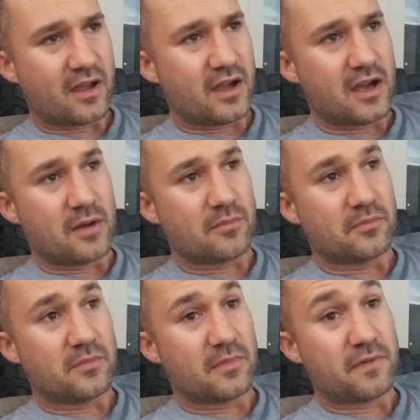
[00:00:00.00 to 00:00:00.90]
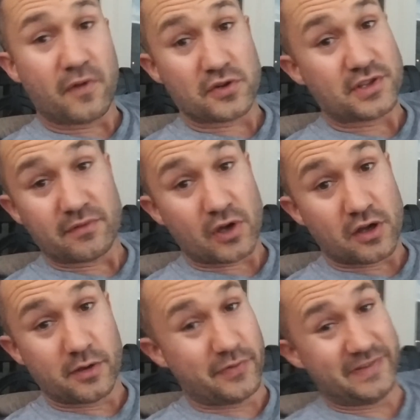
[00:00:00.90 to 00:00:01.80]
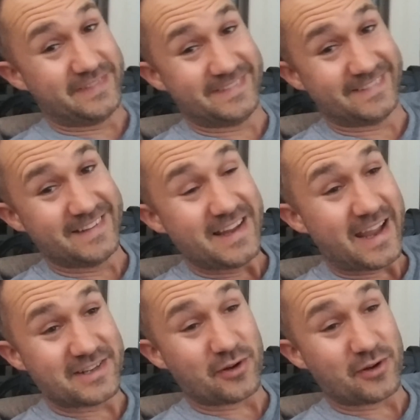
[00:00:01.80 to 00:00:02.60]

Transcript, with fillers: Uh, first of all, and